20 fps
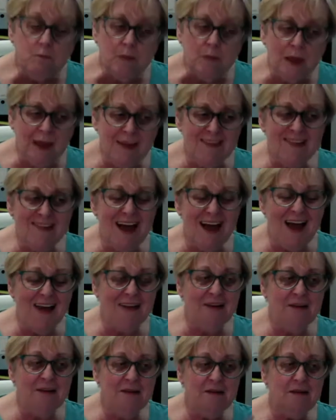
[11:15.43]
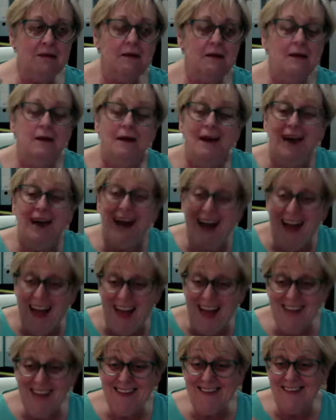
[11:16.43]
is I can
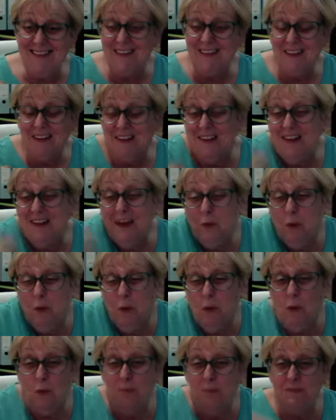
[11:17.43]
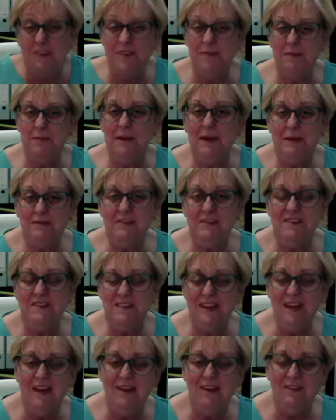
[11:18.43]
ask and then open to be
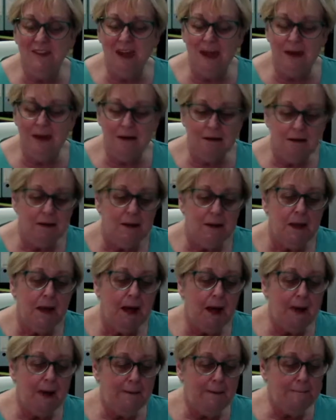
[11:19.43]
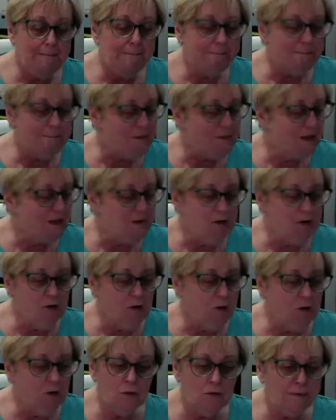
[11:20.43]
receiving. You
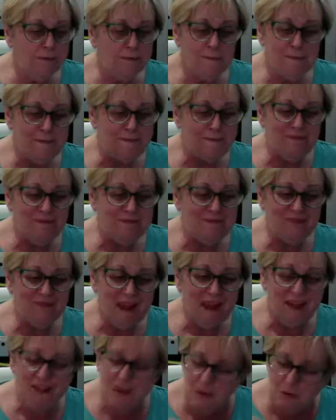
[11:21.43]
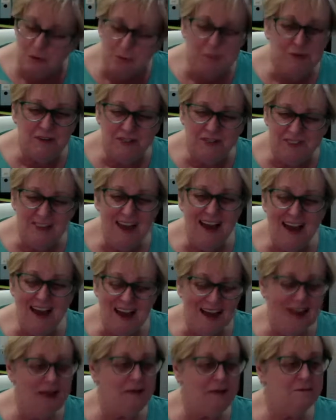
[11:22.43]
know, the number of
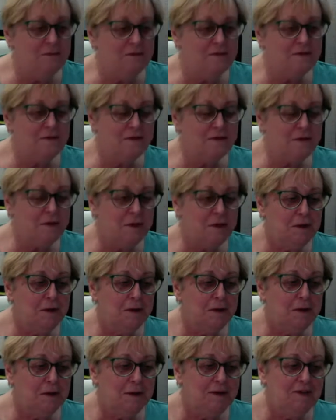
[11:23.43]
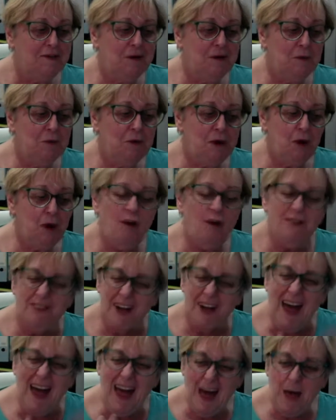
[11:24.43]
times that we offer
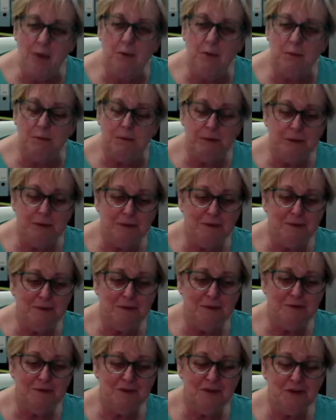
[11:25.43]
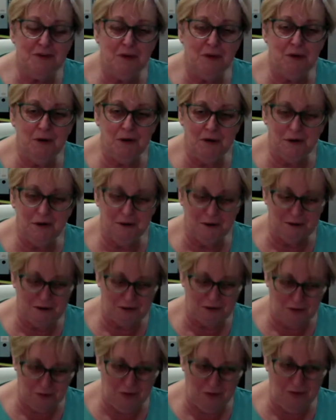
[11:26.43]
help
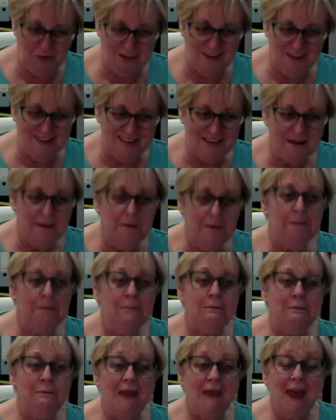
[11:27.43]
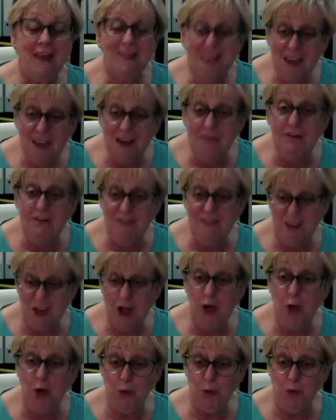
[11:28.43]
to others and they
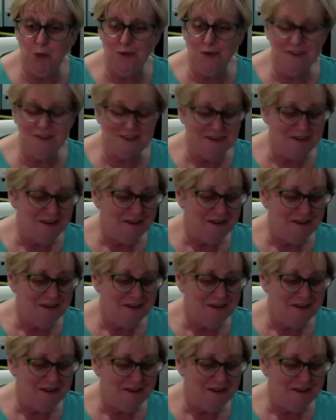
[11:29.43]
refuse,